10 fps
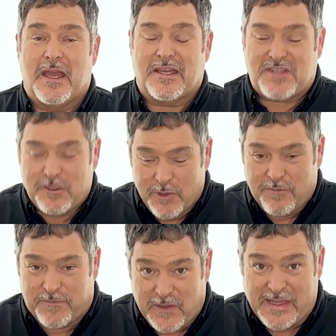as he
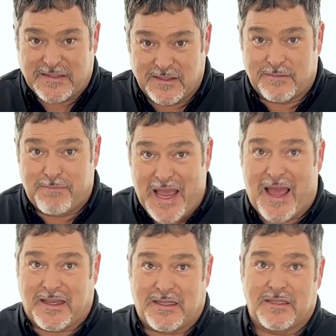reflected
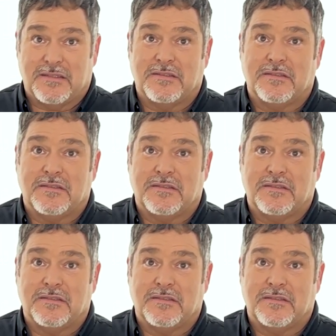back.